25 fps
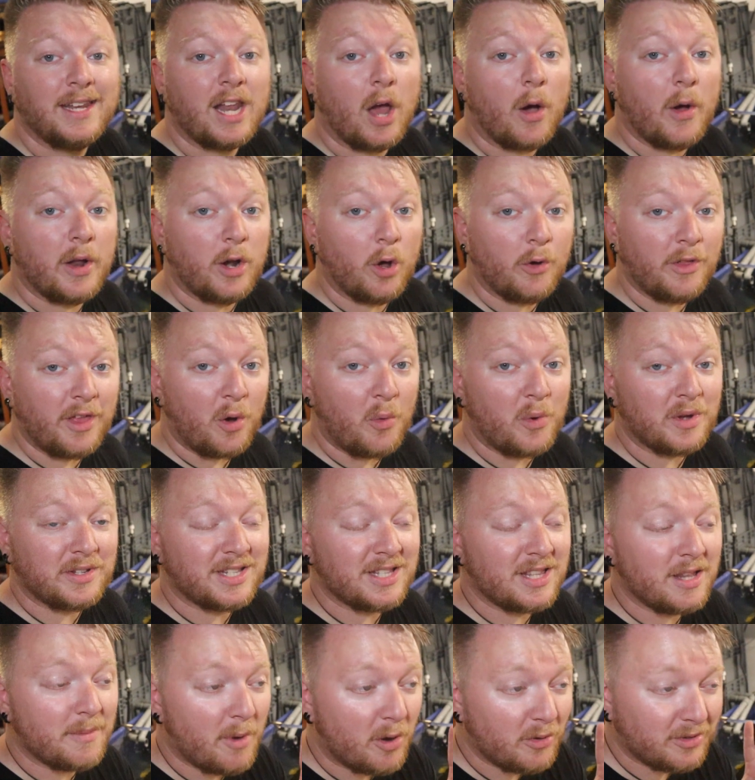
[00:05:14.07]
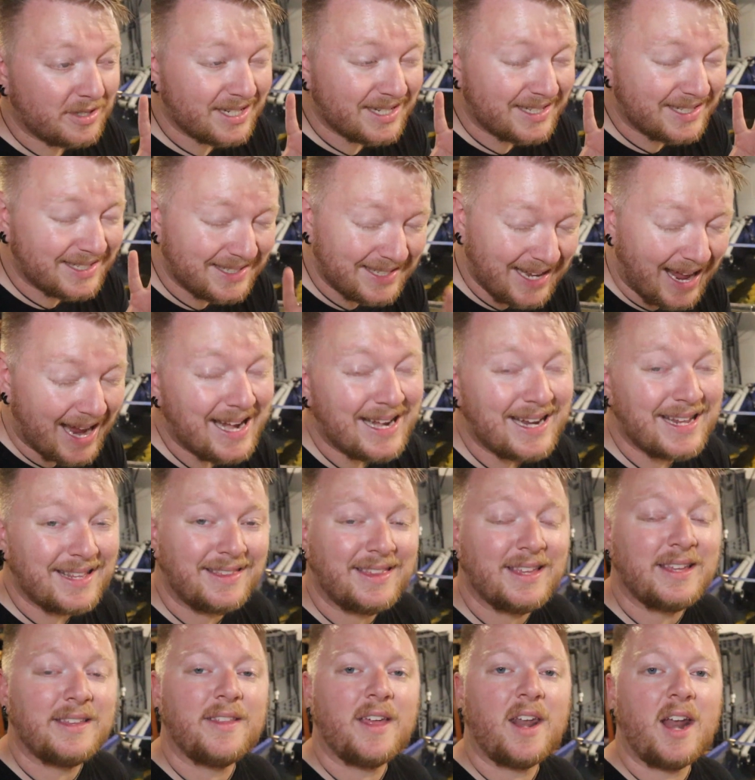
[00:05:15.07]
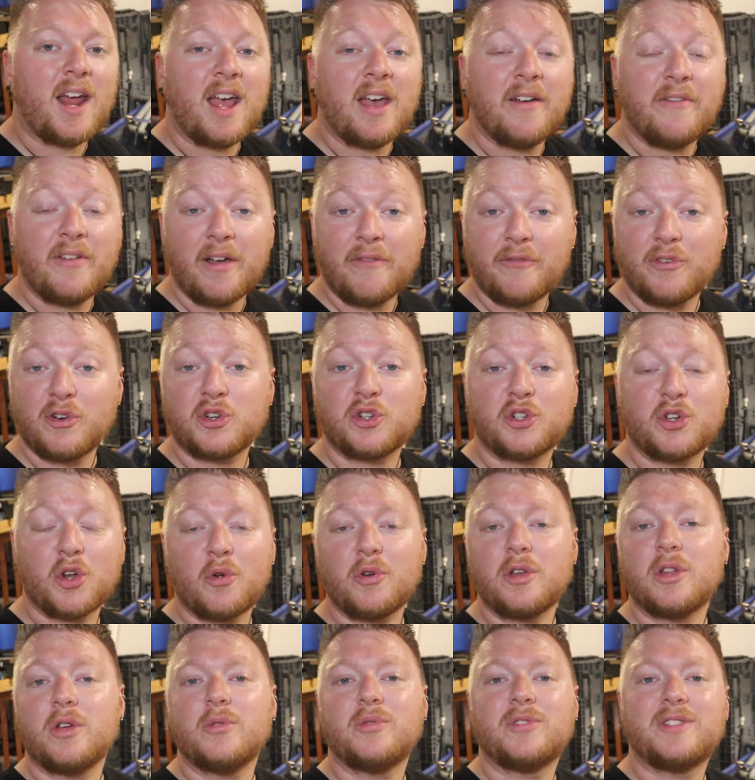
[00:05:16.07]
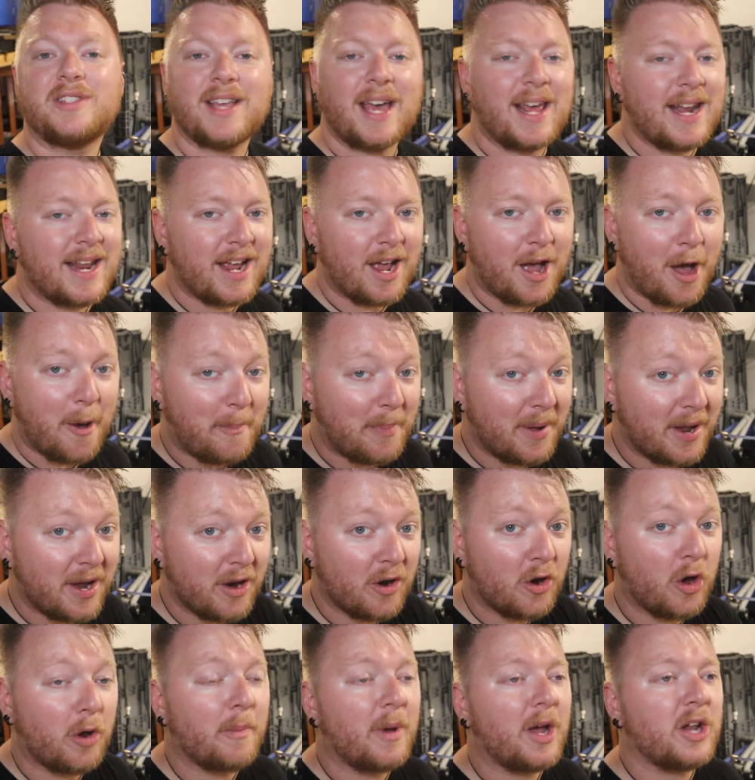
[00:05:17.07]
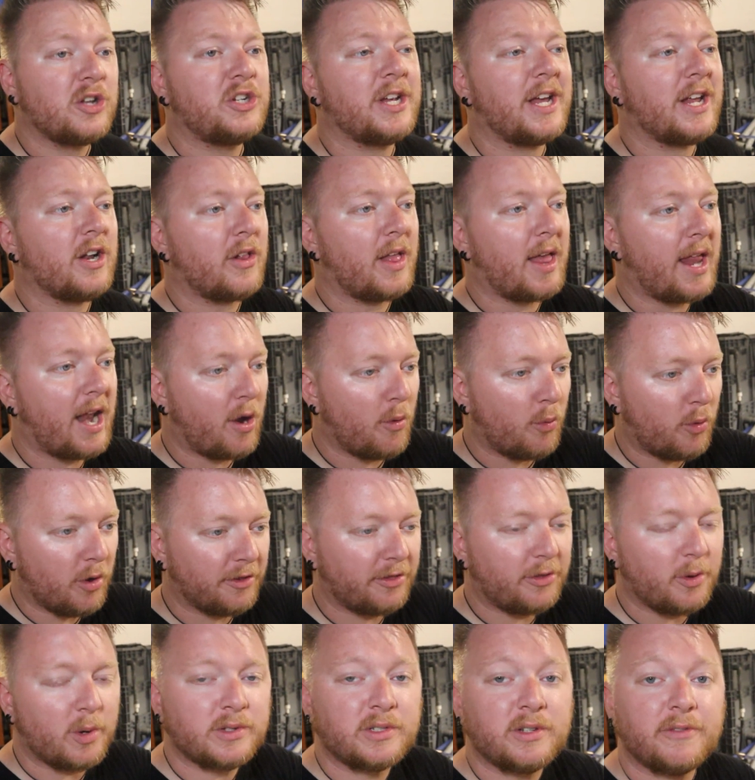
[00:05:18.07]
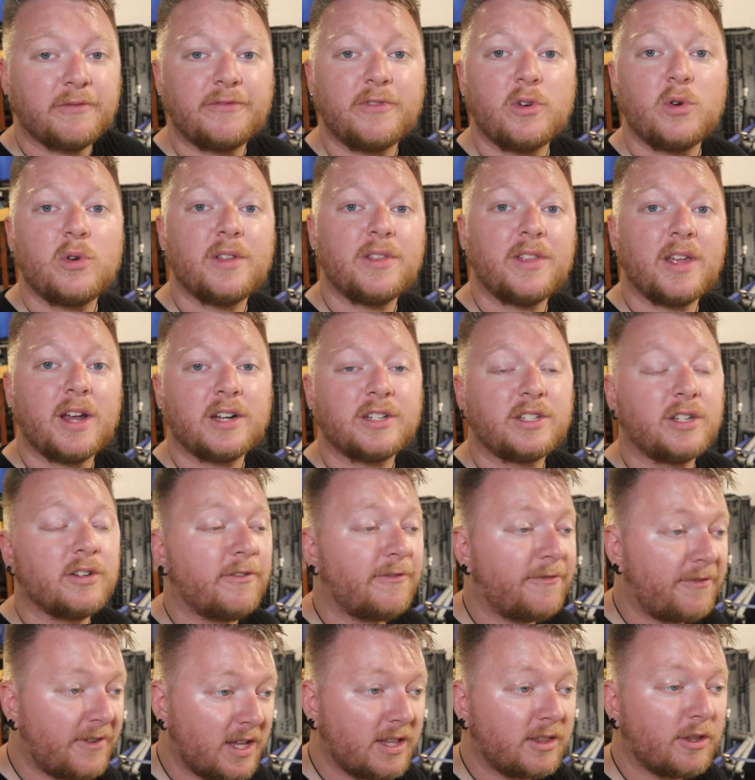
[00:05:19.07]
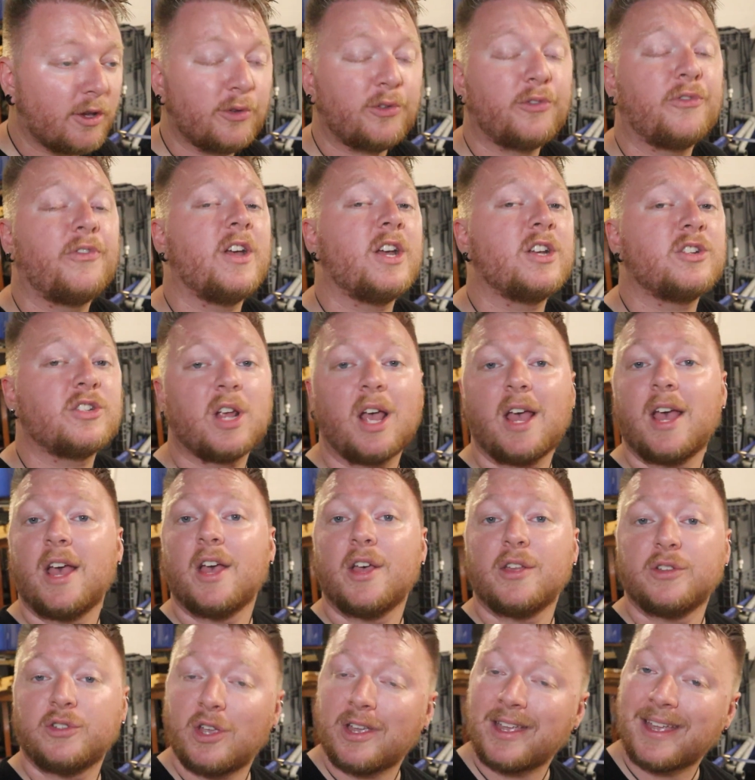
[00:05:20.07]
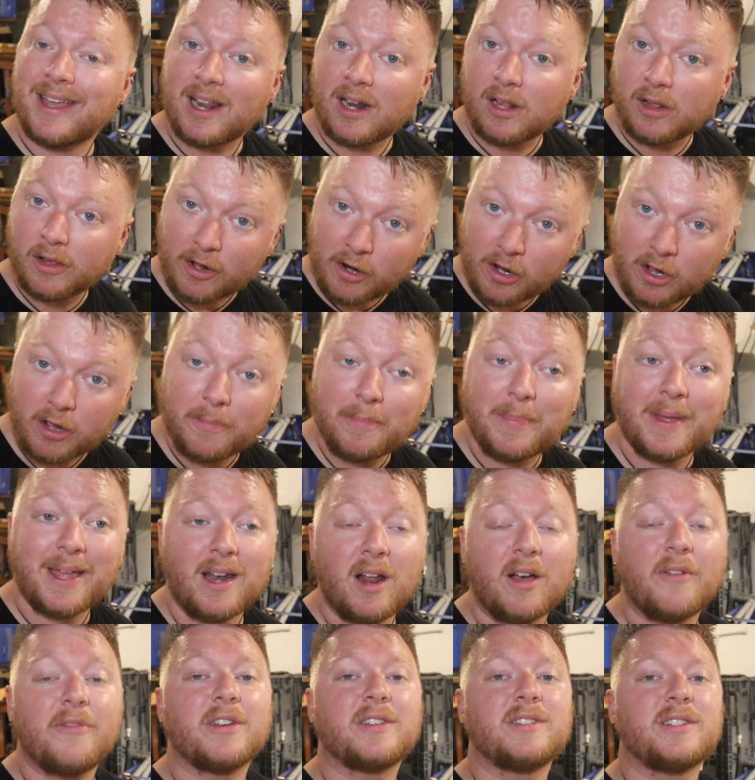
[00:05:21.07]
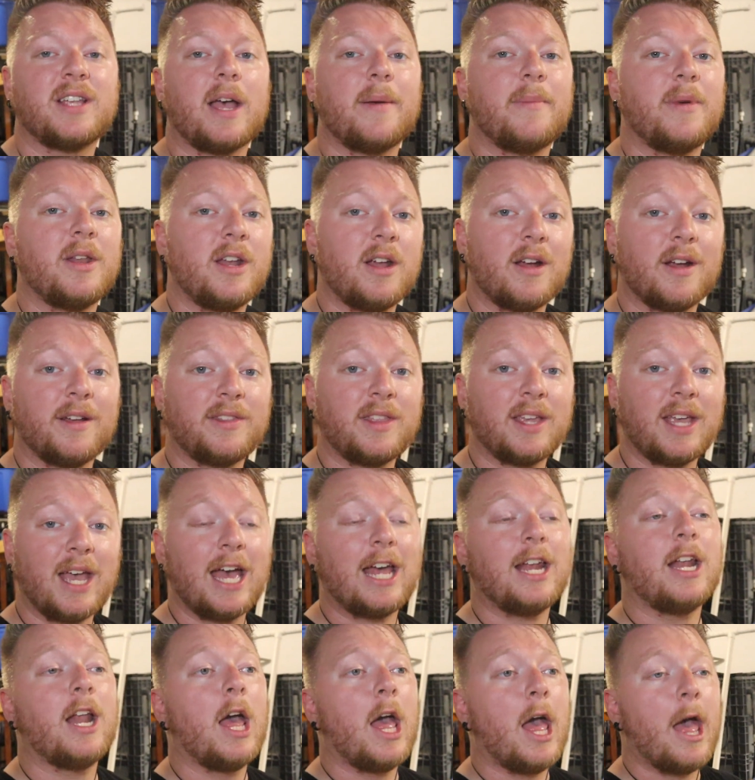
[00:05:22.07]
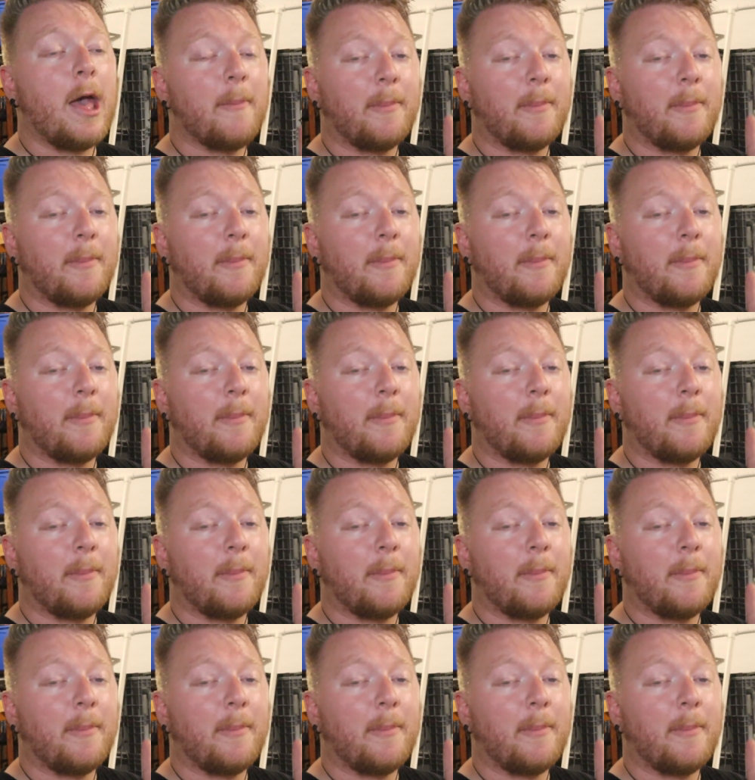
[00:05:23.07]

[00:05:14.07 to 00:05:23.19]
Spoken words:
Now I know that wasn't the most exciting thing that I have ever shown you setting up here on my channel, and I will throw some food in there to feed those fish so you can get a little bit of excitement here at the end.